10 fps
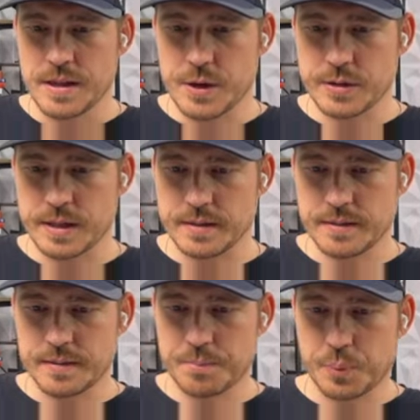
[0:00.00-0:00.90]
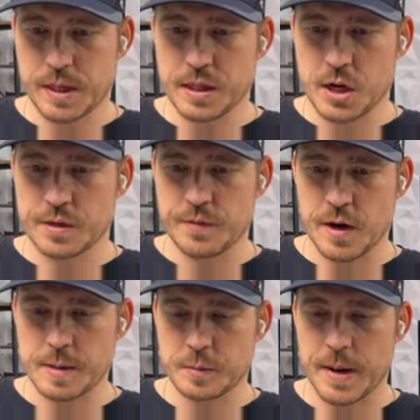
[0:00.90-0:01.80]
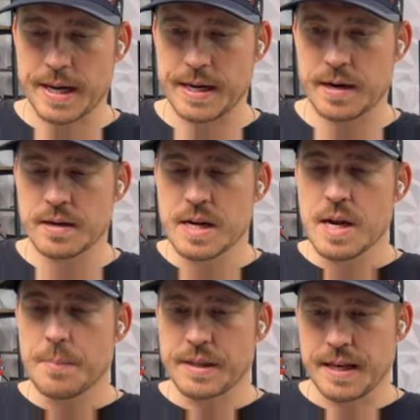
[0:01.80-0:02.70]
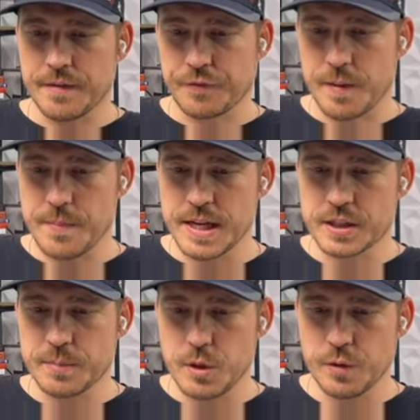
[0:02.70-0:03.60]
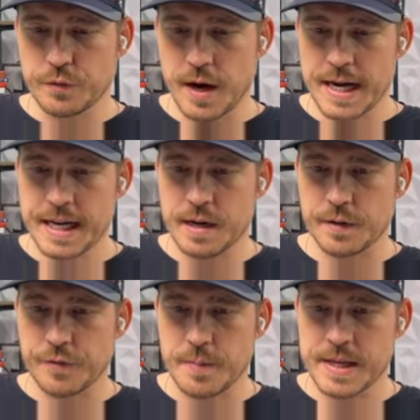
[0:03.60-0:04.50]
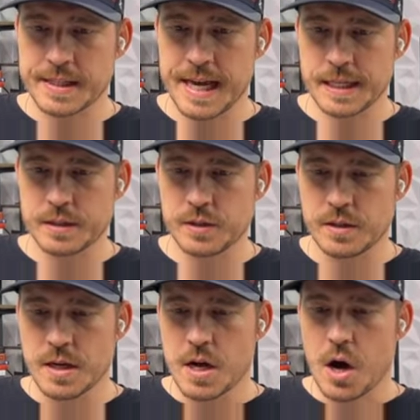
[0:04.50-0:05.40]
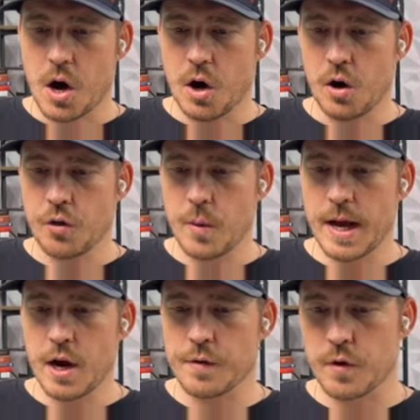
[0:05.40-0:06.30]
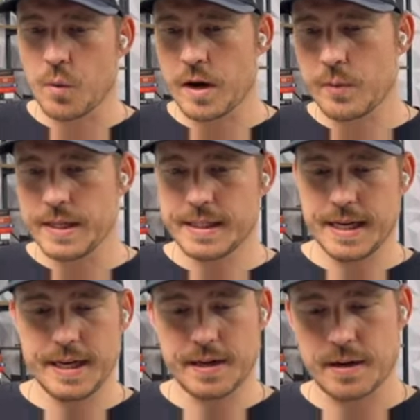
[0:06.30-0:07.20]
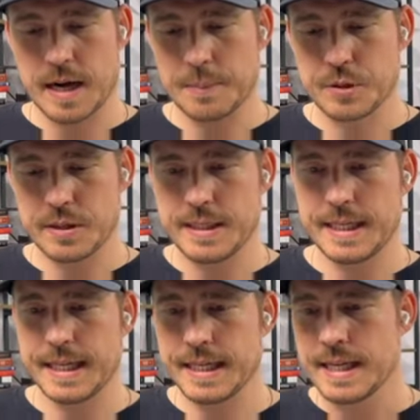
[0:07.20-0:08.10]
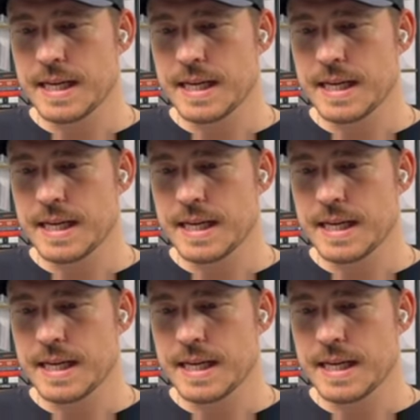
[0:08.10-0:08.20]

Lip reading: was a pretty large volume spike here, but then from this move right here, from this candle all the way over, what do we see here? Option T,